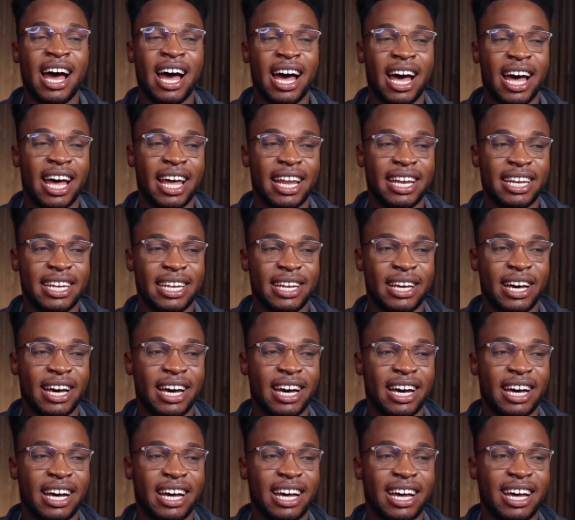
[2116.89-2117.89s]
and
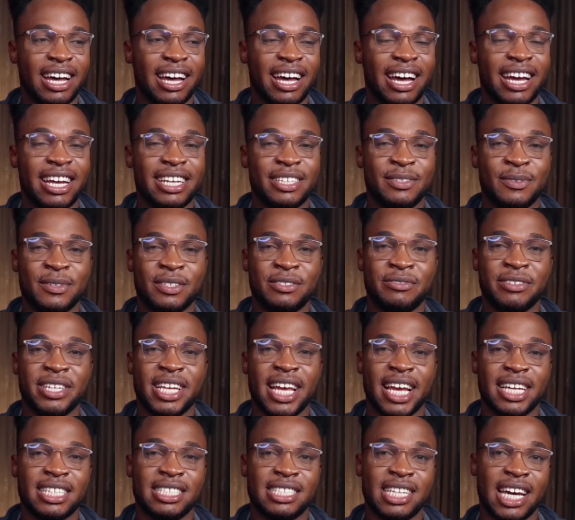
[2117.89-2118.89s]
it was
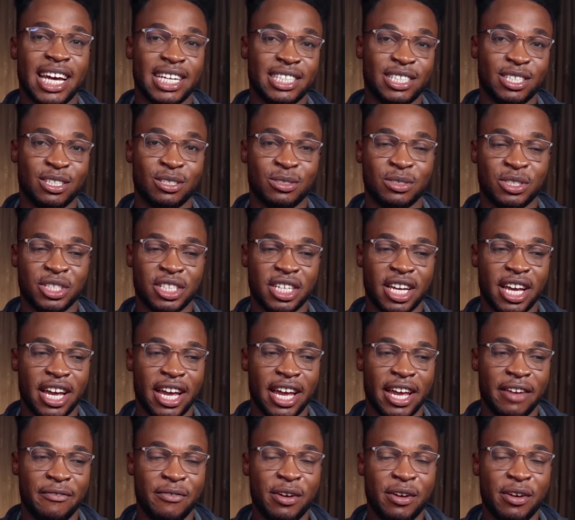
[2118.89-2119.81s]
really exciting to share.